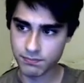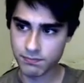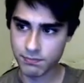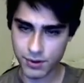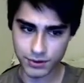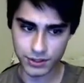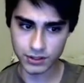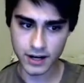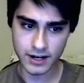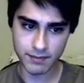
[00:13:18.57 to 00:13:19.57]
both should
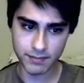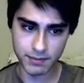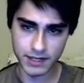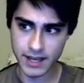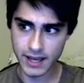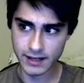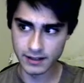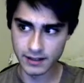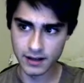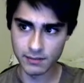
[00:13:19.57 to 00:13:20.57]
line up and be dead
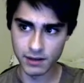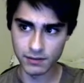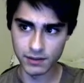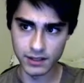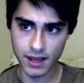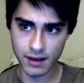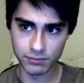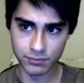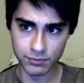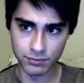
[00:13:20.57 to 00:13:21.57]
if you did that
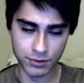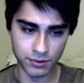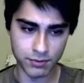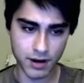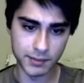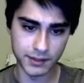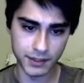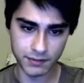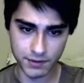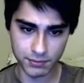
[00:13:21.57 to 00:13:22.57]
lure properly
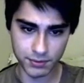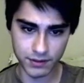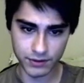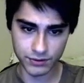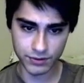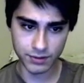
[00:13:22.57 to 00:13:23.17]
from the previous room.